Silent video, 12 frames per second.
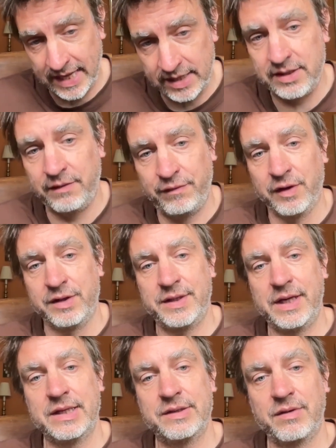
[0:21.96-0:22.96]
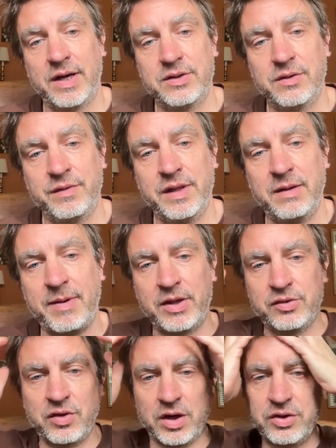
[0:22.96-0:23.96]
and differences, right? So if you think about
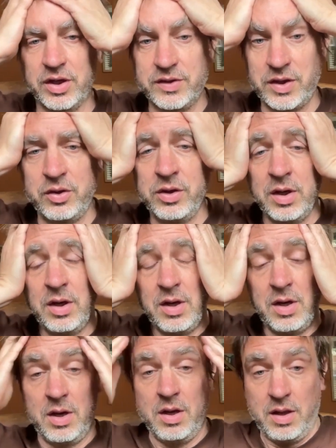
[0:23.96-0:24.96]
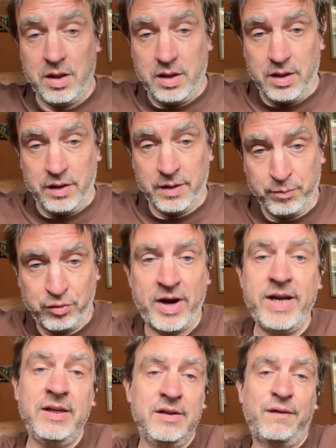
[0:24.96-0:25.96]
the structure, so the
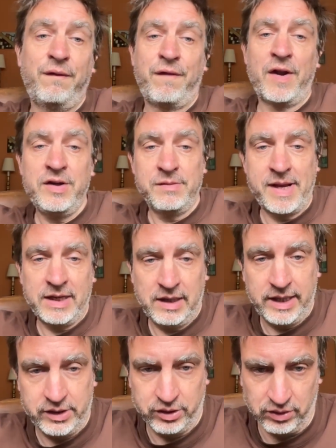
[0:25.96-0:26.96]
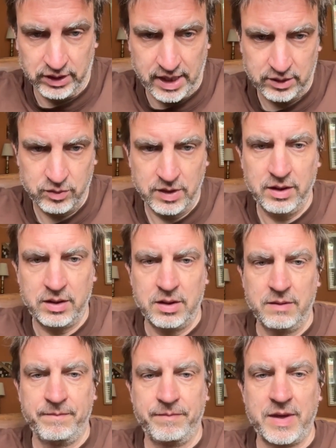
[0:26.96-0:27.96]
brain is fundamentally a neural
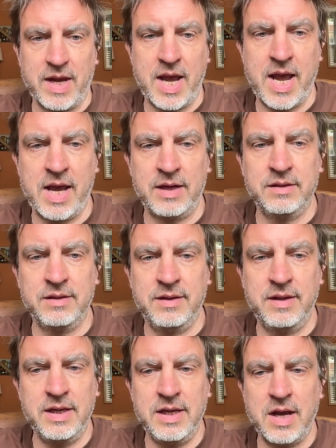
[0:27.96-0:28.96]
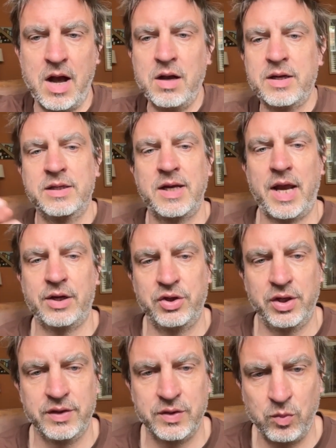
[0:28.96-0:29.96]
network, and the
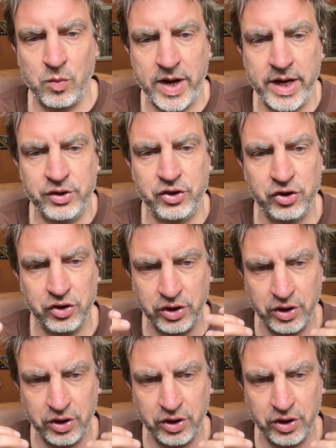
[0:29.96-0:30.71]
architectures which,